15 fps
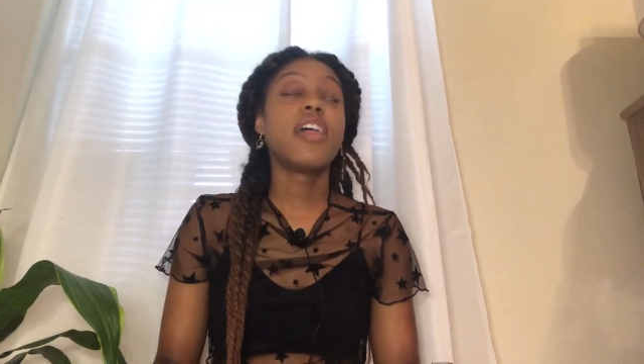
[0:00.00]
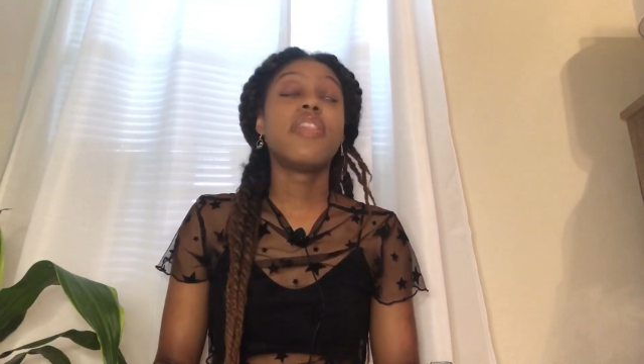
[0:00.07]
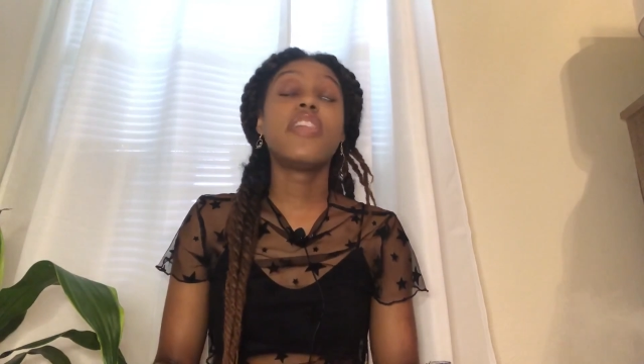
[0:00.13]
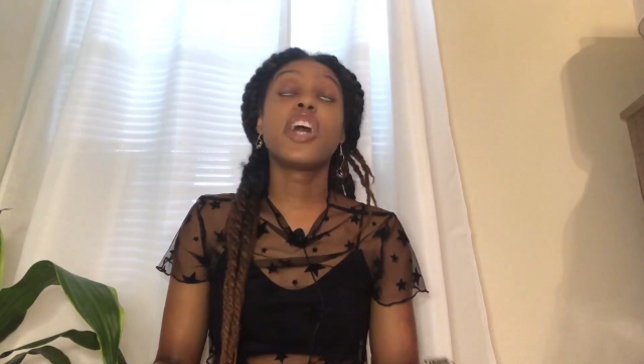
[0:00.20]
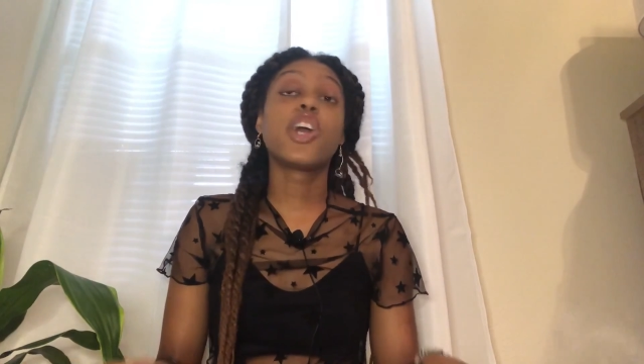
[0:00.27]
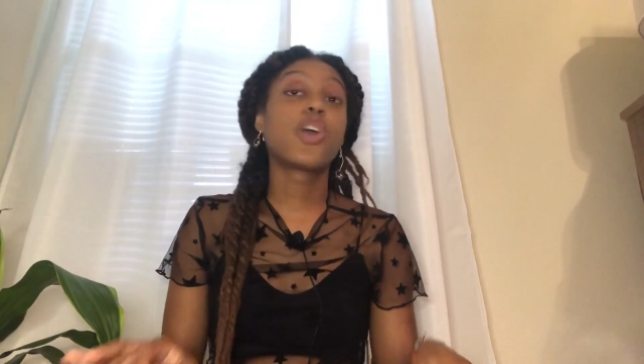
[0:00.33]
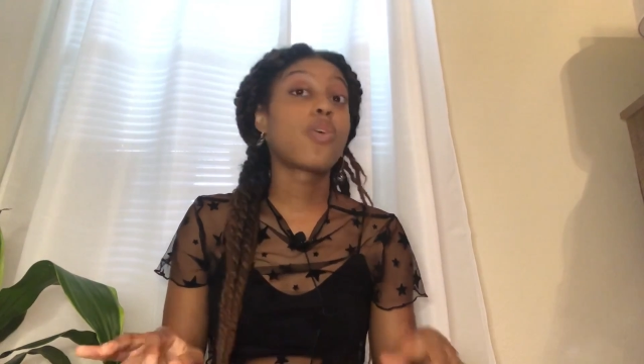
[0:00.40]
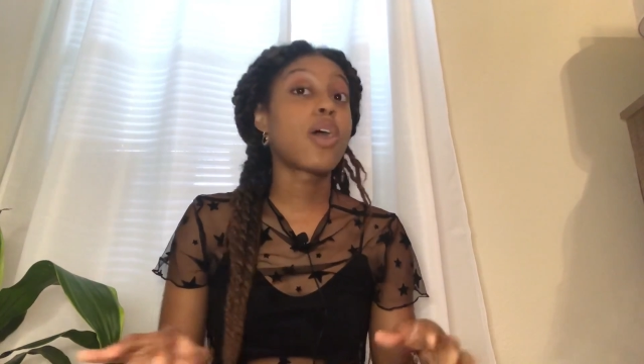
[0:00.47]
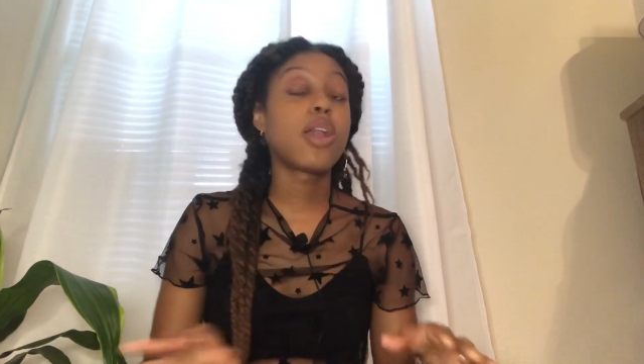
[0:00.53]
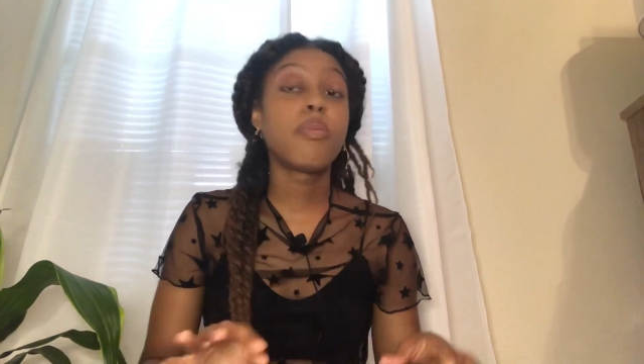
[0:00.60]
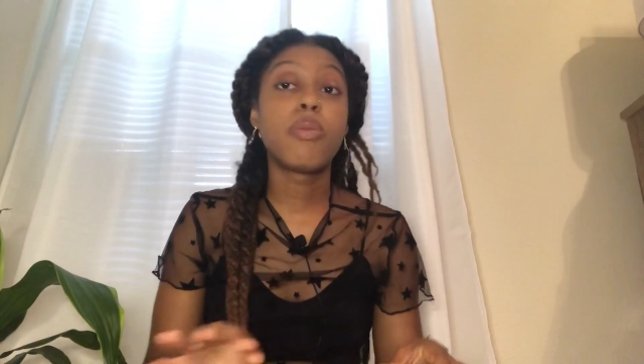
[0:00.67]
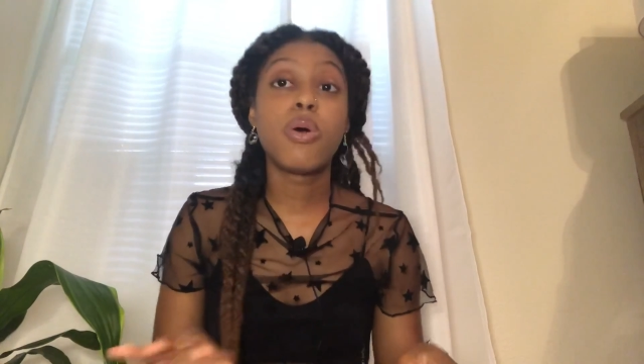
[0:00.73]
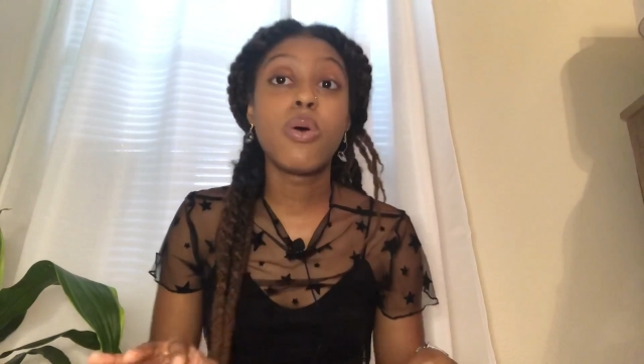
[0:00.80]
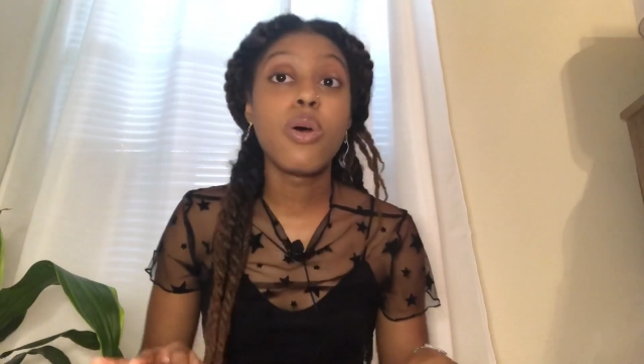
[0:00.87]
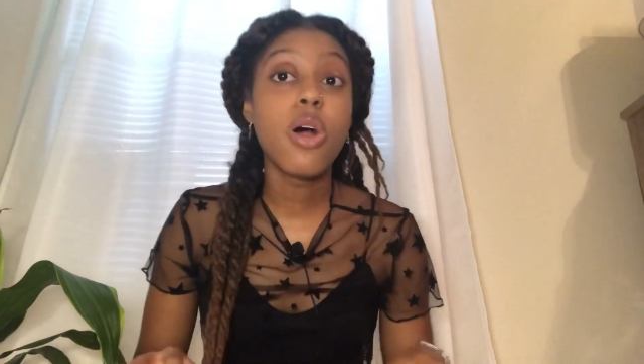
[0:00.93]
the
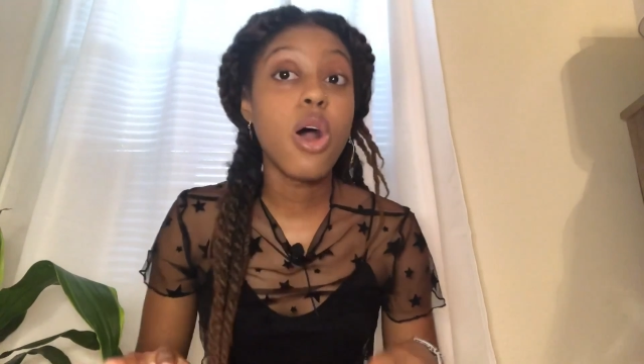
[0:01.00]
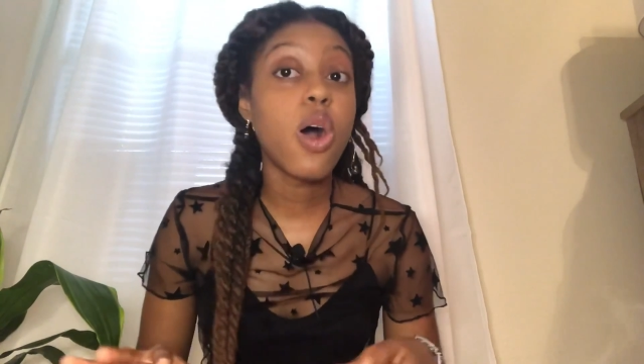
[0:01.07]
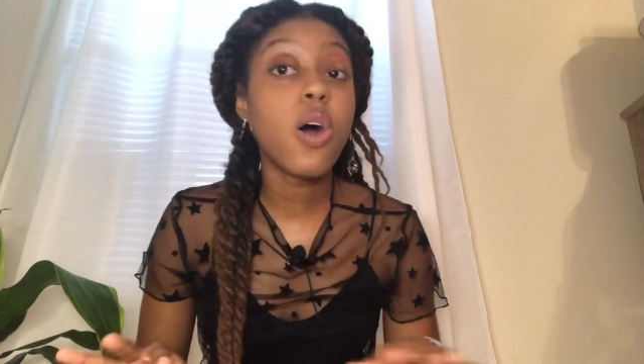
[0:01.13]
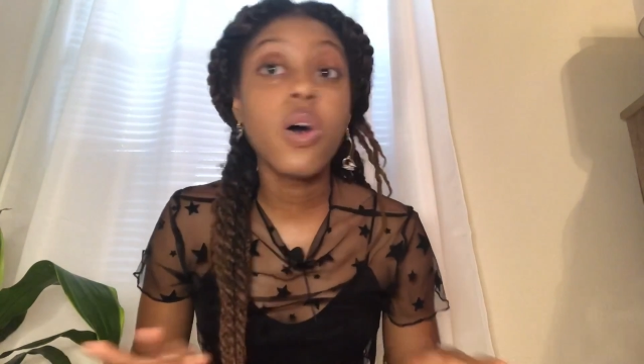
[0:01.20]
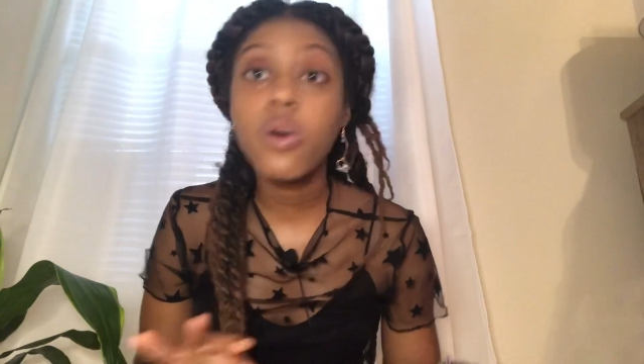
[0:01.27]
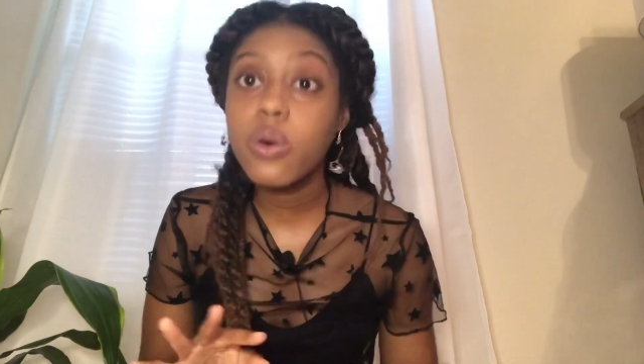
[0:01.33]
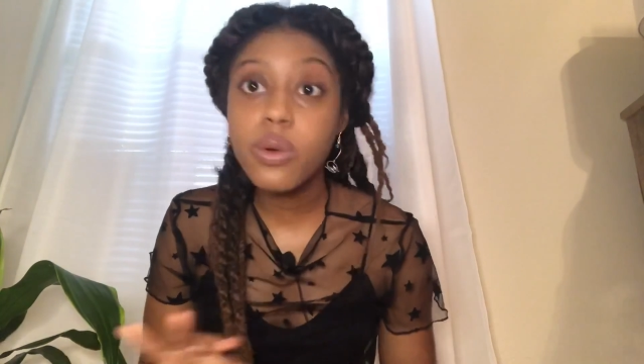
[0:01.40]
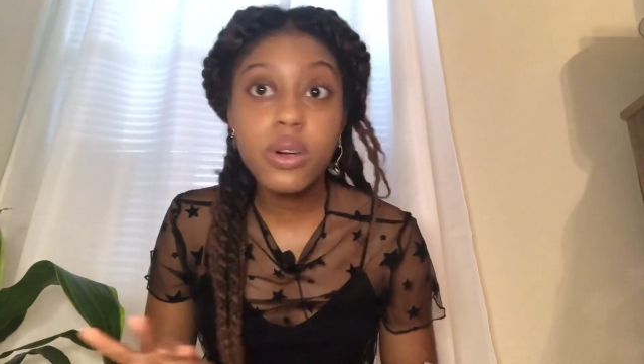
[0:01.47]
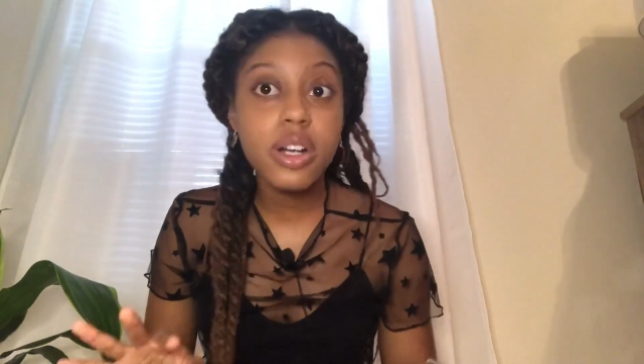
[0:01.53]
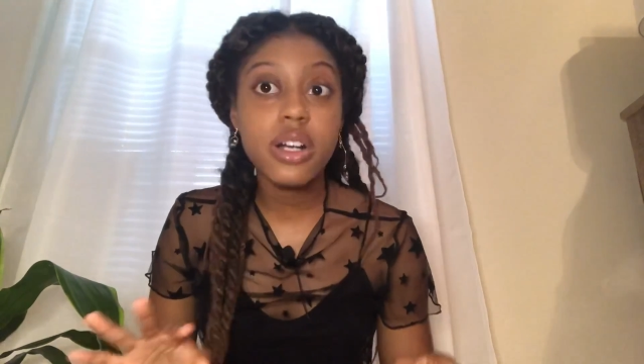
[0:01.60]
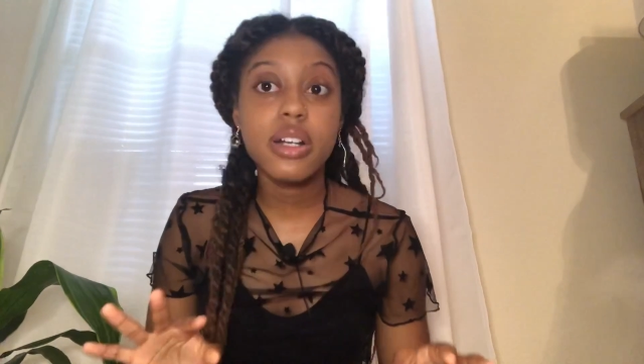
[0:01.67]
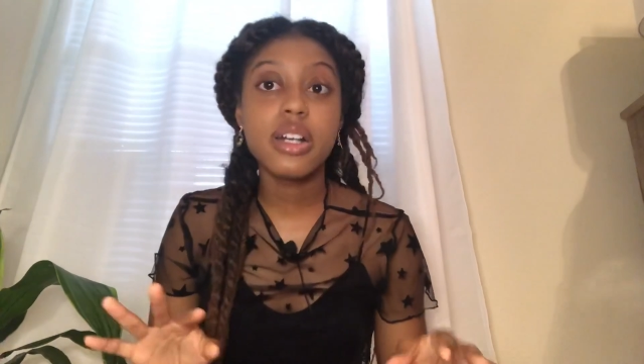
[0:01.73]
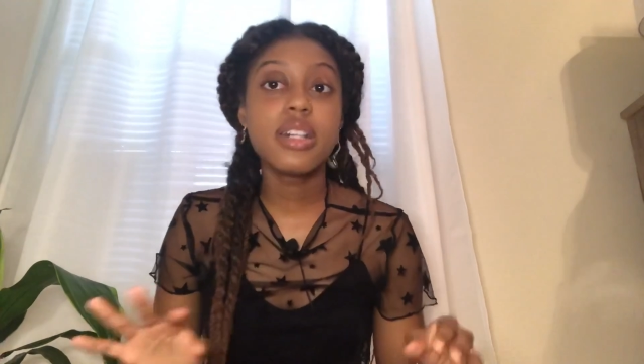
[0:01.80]
Incredible Hulk